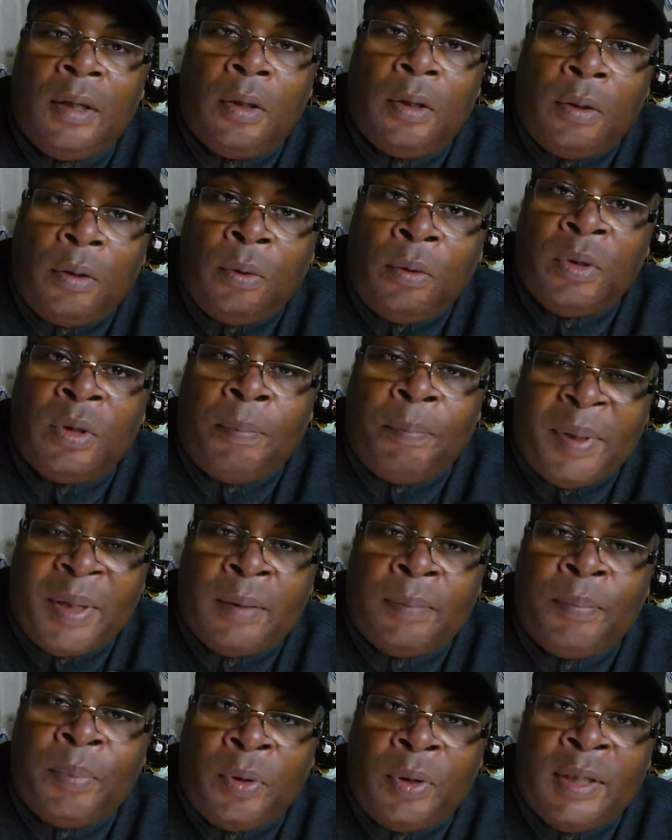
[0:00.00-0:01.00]
all the
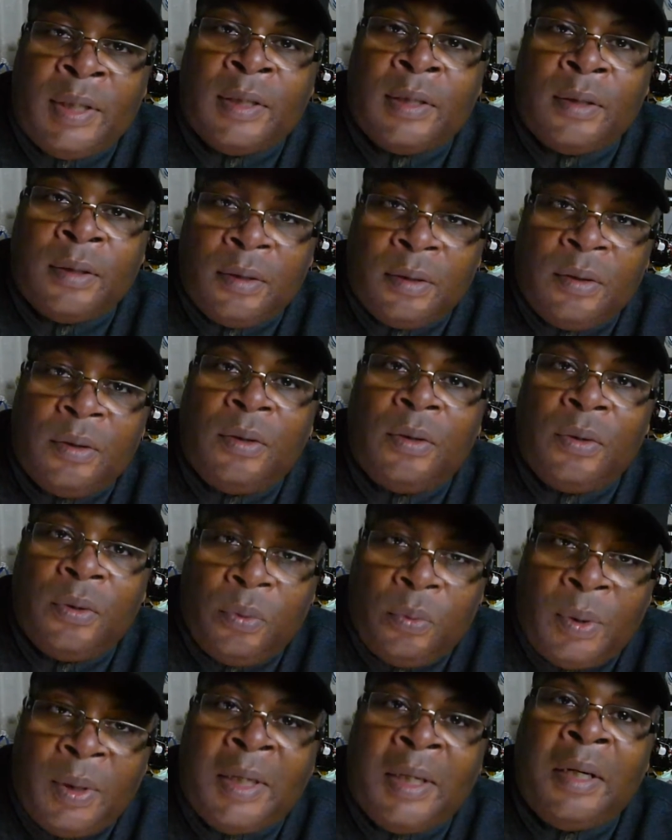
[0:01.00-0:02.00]
big boys
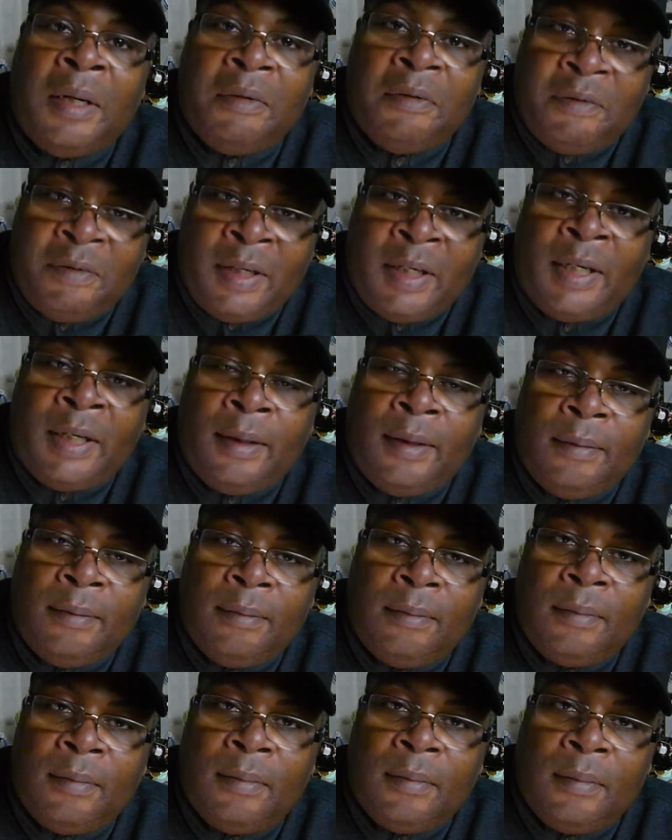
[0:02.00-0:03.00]
were there.
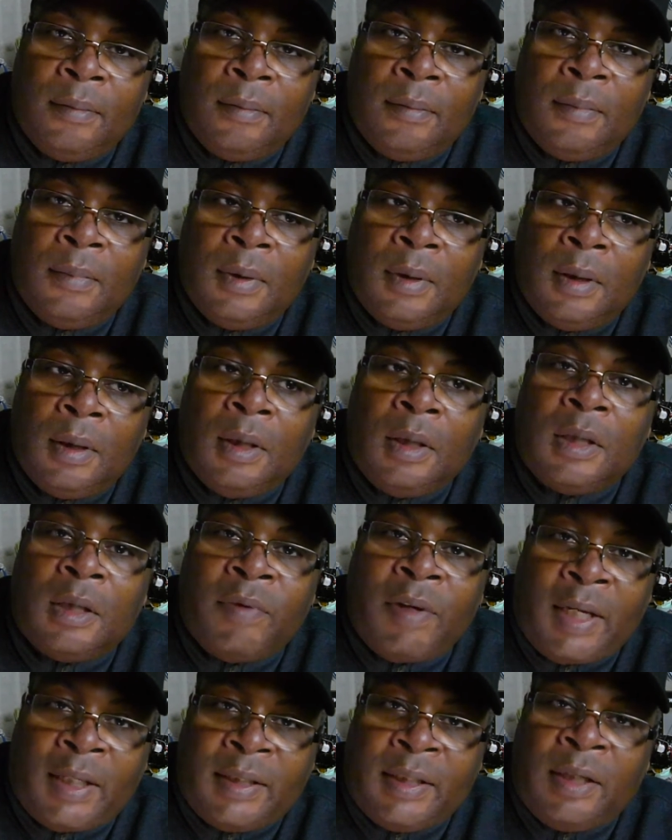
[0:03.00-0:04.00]

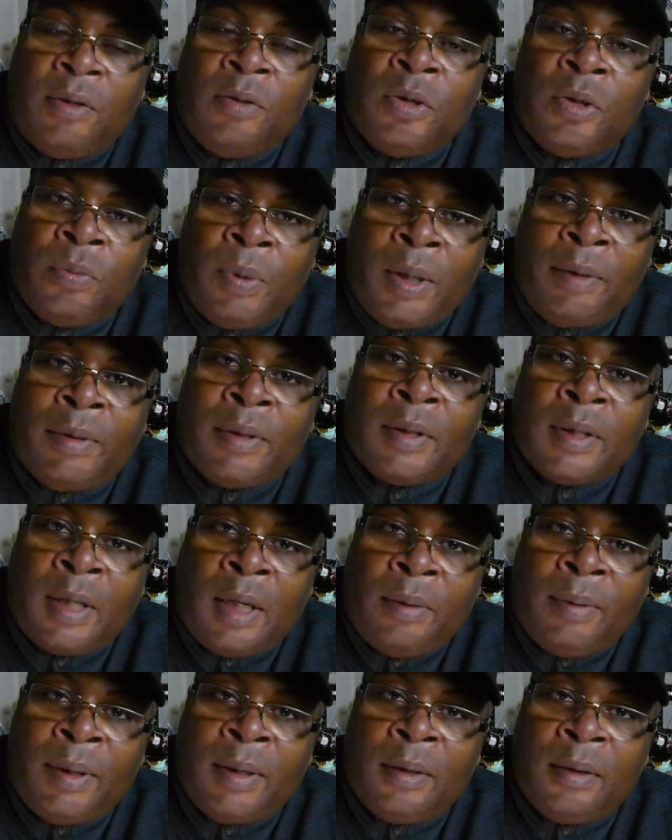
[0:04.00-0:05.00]
So that tells you where it's
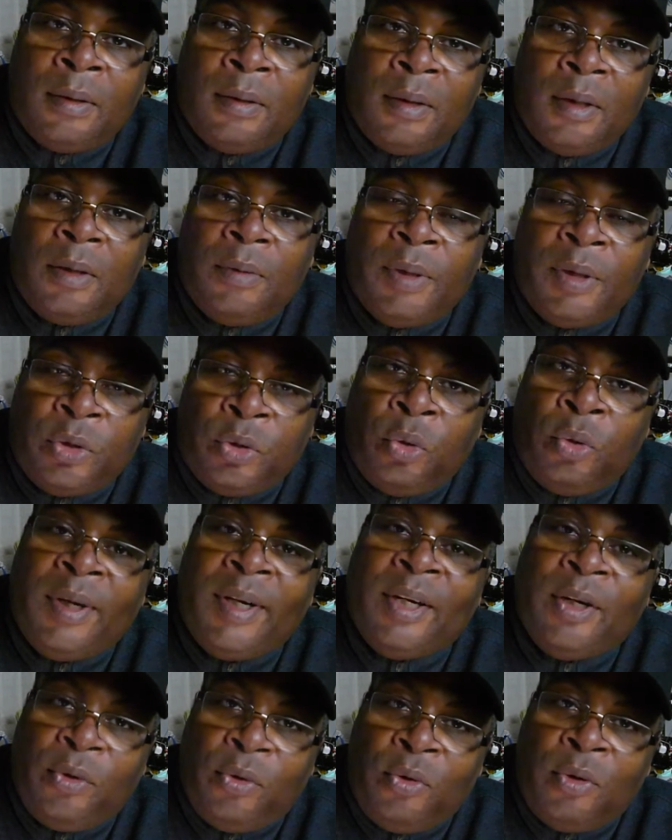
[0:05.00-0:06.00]
going. We're
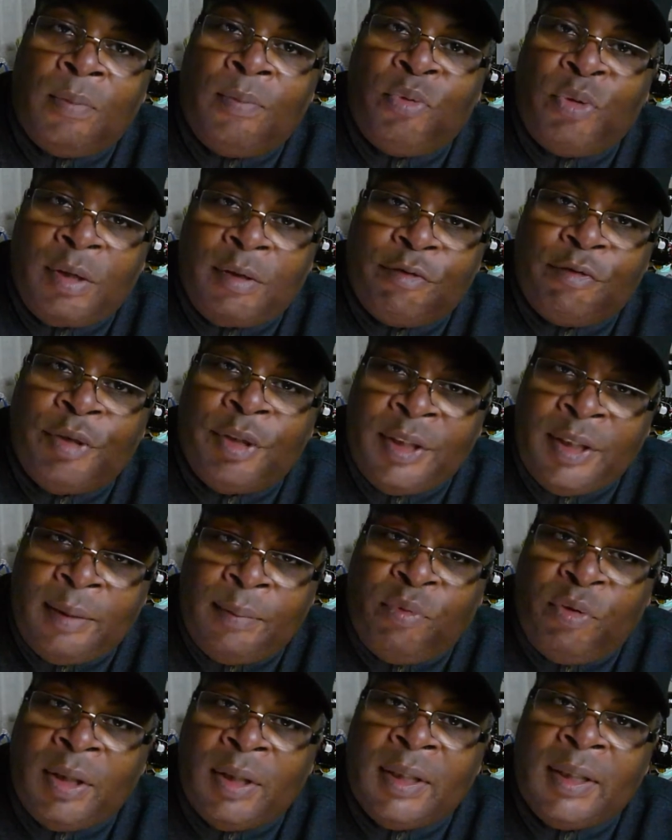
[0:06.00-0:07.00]
talking corporate 3D
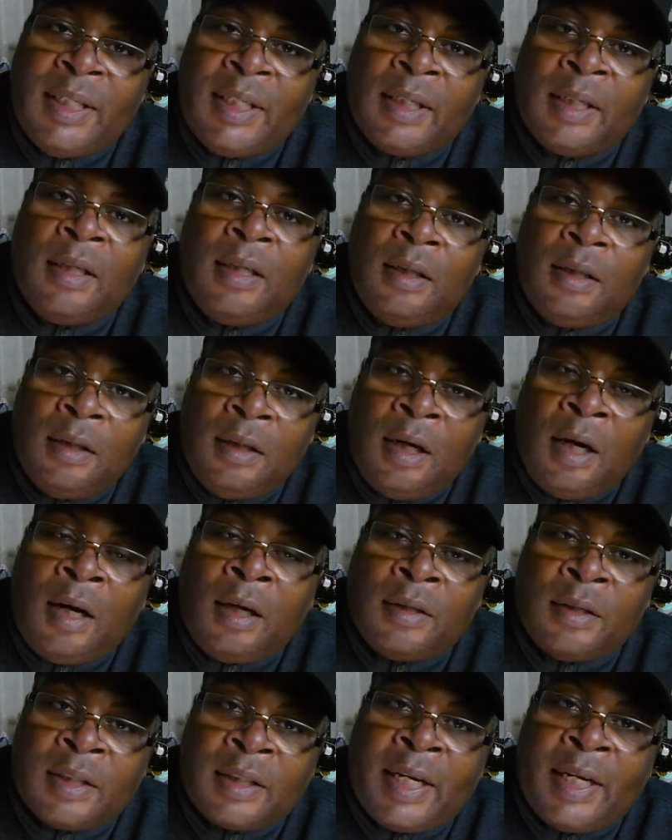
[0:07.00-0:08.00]
printing,
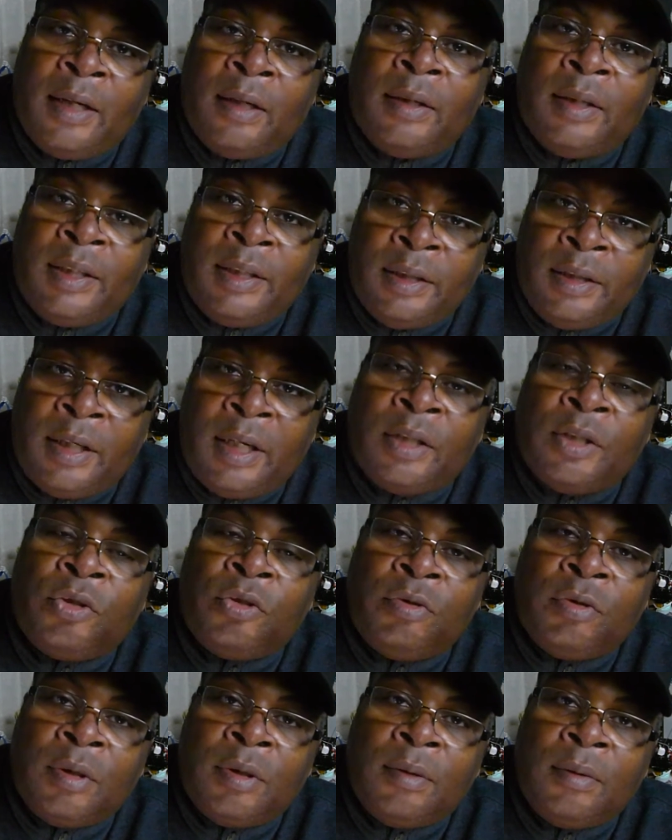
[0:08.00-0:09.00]
large scale
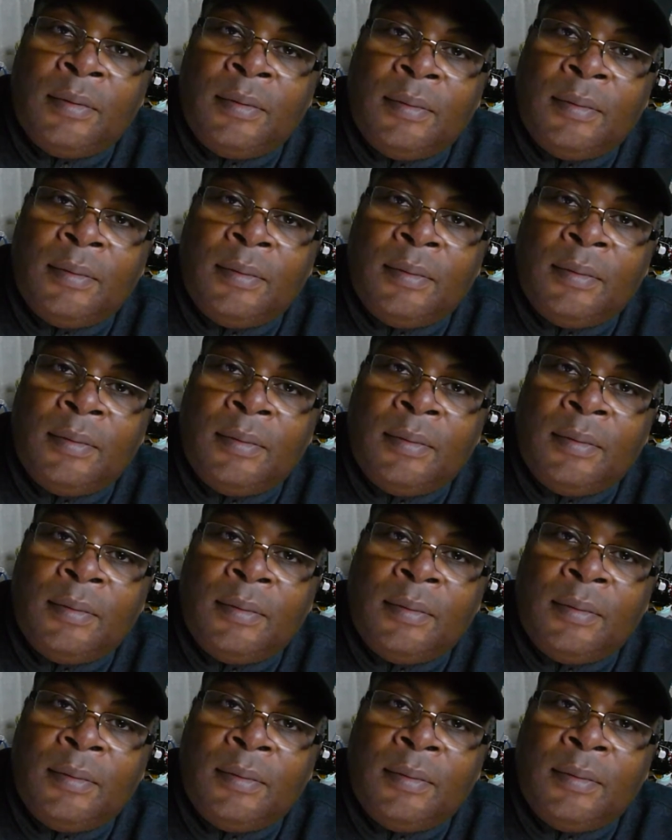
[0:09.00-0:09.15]
industrial,